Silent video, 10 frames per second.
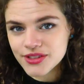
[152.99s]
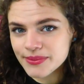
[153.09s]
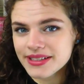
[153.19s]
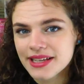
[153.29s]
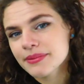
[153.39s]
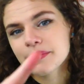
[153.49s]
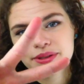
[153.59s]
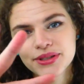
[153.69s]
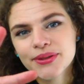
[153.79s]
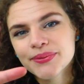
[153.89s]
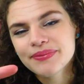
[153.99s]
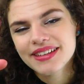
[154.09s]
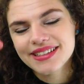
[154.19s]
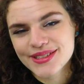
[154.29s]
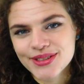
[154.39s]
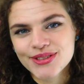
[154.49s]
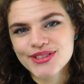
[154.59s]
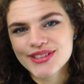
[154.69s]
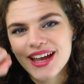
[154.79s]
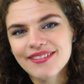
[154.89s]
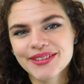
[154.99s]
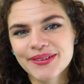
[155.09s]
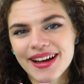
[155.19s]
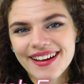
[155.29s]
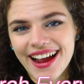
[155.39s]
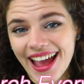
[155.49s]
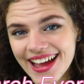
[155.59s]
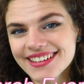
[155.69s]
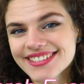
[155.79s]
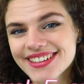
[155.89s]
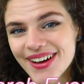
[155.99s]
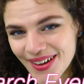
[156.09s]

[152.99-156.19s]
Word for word: So my step number two is search everywhere and